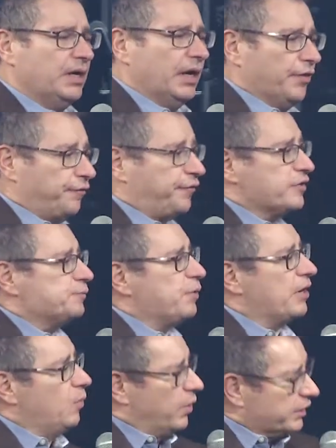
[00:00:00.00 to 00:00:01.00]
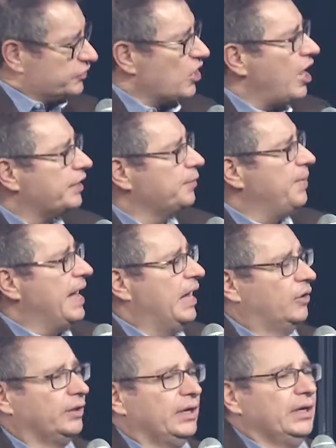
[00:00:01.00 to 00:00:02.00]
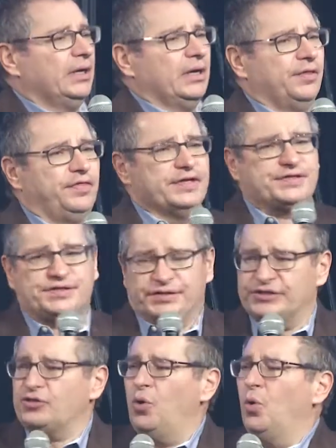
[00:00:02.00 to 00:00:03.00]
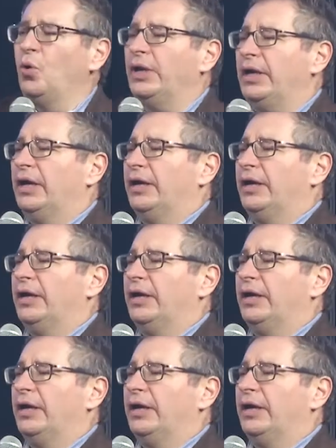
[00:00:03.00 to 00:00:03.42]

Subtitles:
The first part, I want to talk about this whole